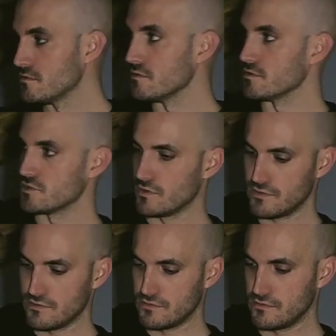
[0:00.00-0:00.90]
this one.
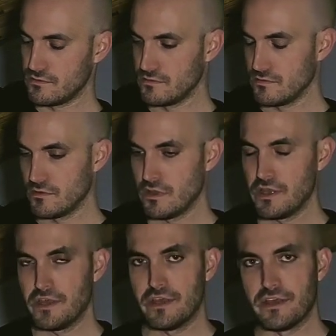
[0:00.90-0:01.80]

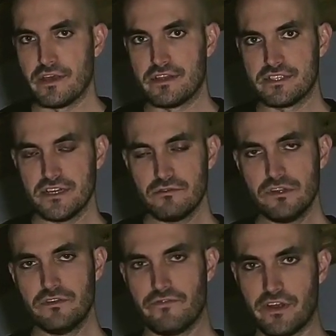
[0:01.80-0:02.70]
It is
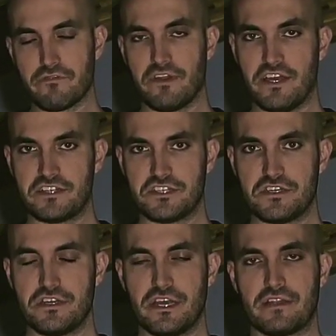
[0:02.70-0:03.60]
actually very
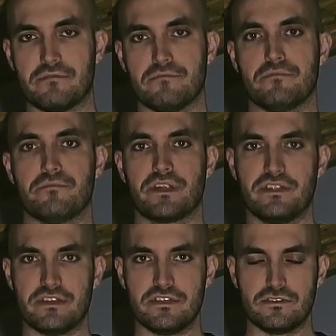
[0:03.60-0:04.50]
flashy and
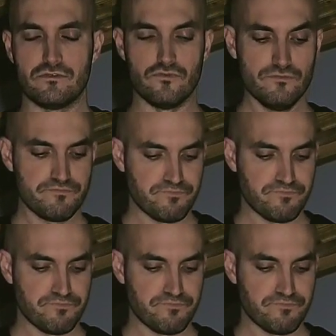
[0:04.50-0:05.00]
pretty easy to do.